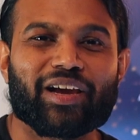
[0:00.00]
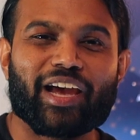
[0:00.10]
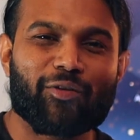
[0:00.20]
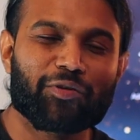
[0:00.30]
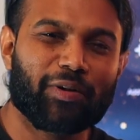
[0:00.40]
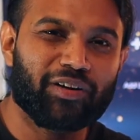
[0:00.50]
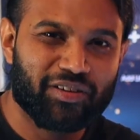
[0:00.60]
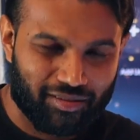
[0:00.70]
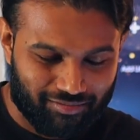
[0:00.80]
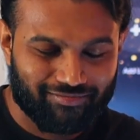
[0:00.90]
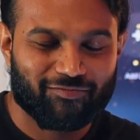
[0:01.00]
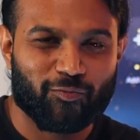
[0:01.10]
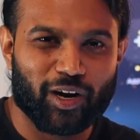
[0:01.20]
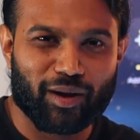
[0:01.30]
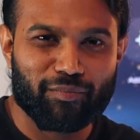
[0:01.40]
Hey everyone,
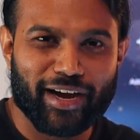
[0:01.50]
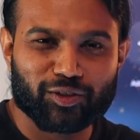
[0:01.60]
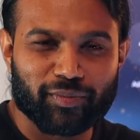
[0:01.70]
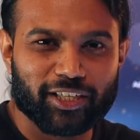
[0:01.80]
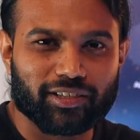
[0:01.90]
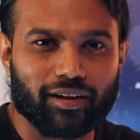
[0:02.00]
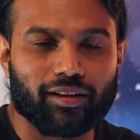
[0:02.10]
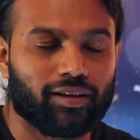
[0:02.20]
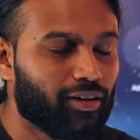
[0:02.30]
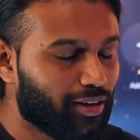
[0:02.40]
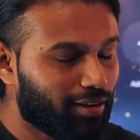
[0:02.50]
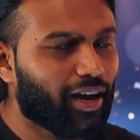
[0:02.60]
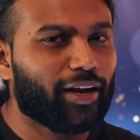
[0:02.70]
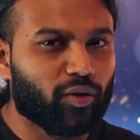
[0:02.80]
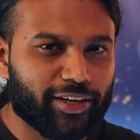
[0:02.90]
welcome back to my channel.
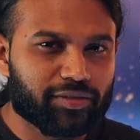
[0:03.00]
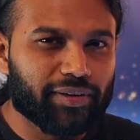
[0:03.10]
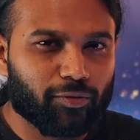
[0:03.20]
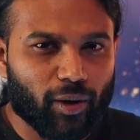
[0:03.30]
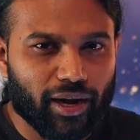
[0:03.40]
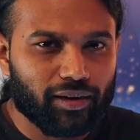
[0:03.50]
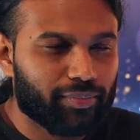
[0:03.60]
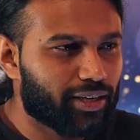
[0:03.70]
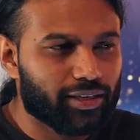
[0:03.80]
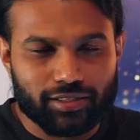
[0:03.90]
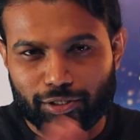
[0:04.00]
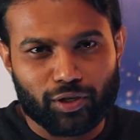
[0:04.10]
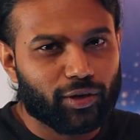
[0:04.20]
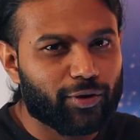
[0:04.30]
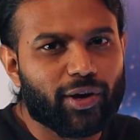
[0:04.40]
I know it's been a while because
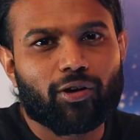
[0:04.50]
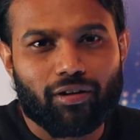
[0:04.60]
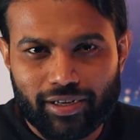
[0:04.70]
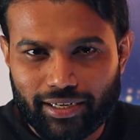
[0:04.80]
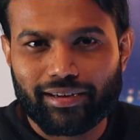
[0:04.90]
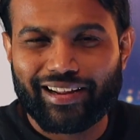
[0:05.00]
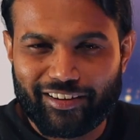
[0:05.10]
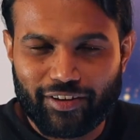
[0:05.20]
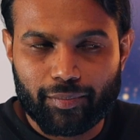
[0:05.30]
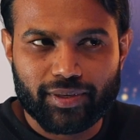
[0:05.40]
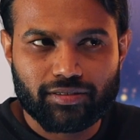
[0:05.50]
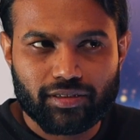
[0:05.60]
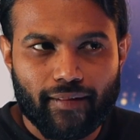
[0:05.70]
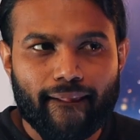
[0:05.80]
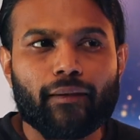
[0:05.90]
during quarantine life
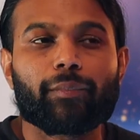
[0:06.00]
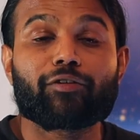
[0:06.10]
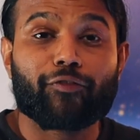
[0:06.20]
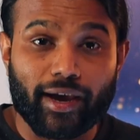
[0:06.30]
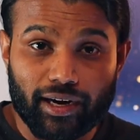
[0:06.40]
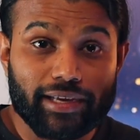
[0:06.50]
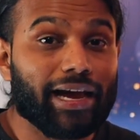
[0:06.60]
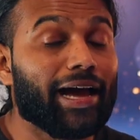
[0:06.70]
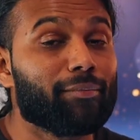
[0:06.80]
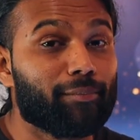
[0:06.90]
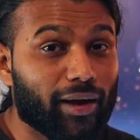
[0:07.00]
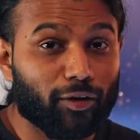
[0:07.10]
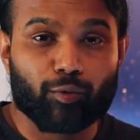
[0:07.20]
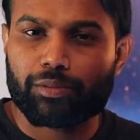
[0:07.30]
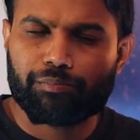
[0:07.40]
happens, but finally I'm
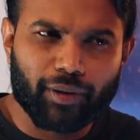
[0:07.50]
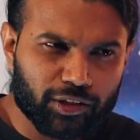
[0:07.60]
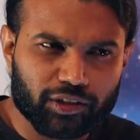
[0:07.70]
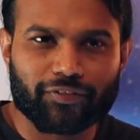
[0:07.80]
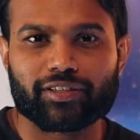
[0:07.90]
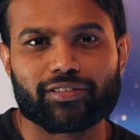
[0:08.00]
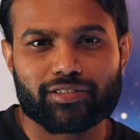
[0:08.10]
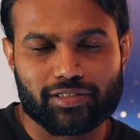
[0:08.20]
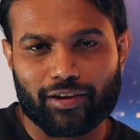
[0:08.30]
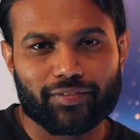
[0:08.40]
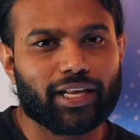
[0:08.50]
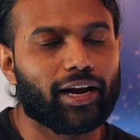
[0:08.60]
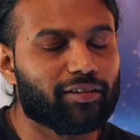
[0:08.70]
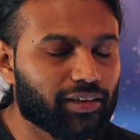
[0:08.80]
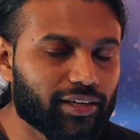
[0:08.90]
back with bunch of stuff that
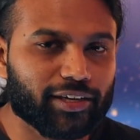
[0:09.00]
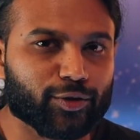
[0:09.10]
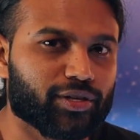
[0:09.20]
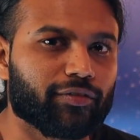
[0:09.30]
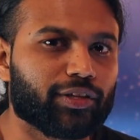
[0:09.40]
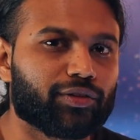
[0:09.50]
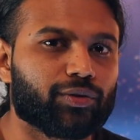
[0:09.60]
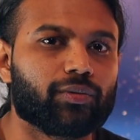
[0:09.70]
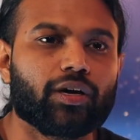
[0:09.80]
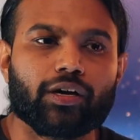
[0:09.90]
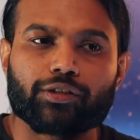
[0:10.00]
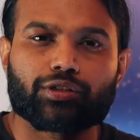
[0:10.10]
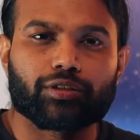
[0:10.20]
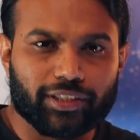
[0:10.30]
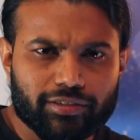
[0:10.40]
I really need to share with you.
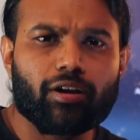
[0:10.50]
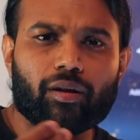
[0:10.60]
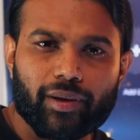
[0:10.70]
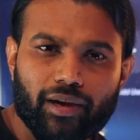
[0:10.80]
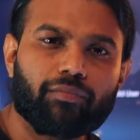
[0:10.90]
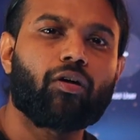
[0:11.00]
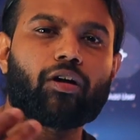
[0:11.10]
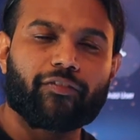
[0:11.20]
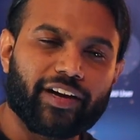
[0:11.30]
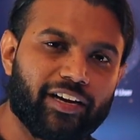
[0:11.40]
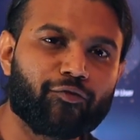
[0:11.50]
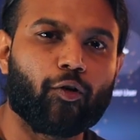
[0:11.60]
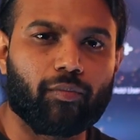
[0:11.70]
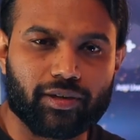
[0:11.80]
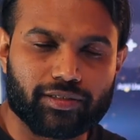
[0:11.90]
So this is gonna be a more of an
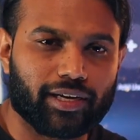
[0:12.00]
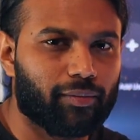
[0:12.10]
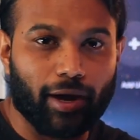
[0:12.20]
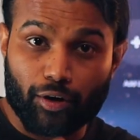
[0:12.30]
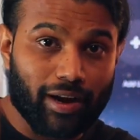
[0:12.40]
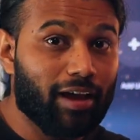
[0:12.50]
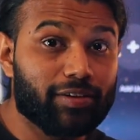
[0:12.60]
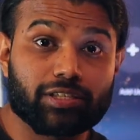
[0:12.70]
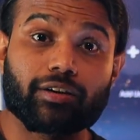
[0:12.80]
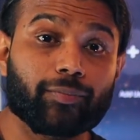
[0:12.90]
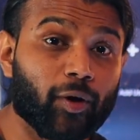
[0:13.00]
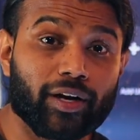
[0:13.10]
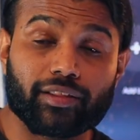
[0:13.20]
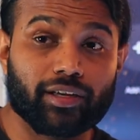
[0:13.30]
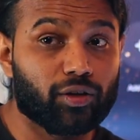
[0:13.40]
informal setup. I don't have a script or
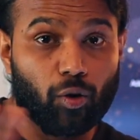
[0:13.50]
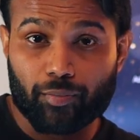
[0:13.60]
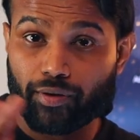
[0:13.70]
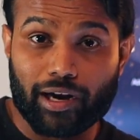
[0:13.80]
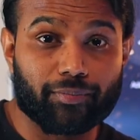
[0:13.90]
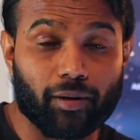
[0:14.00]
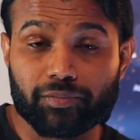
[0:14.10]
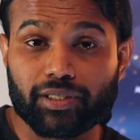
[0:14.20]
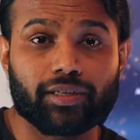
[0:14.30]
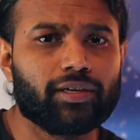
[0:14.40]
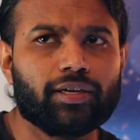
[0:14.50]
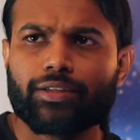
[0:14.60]
anything, no teleprompter,